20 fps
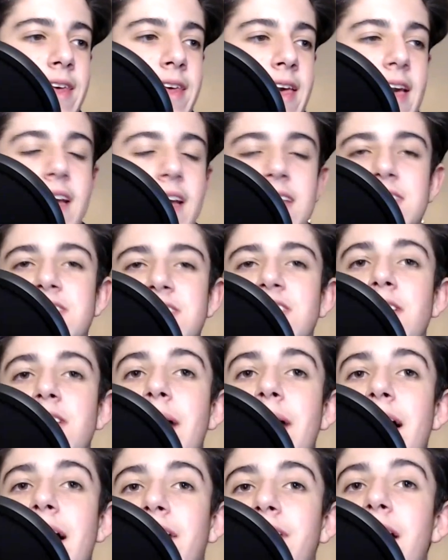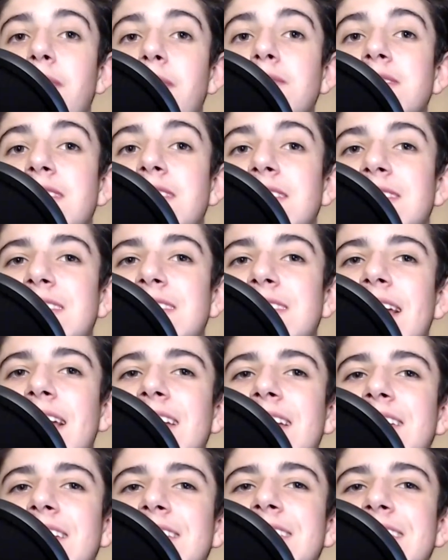and somehow that was the
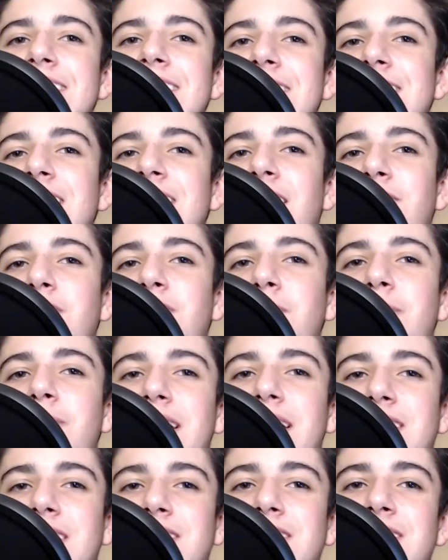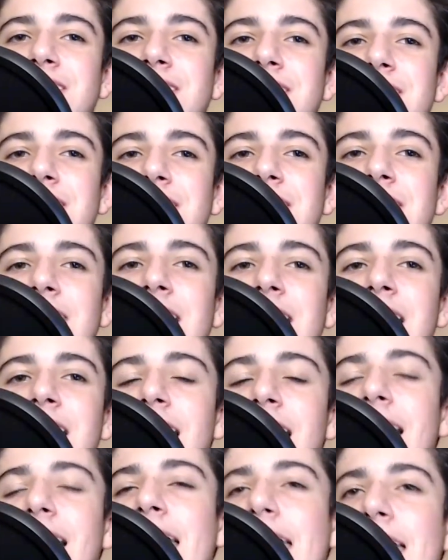second least off the bench.
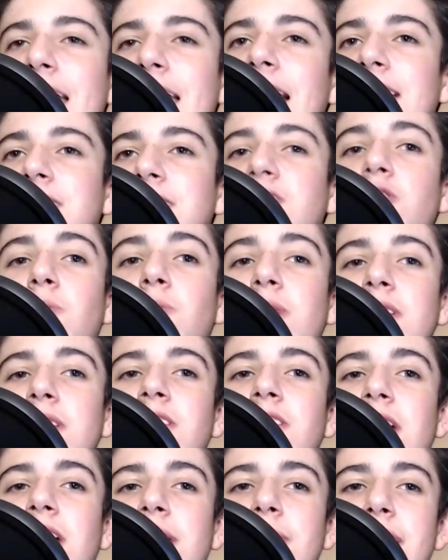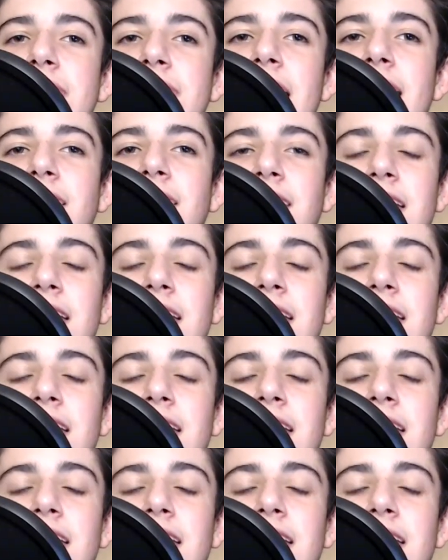And I still want to talk about that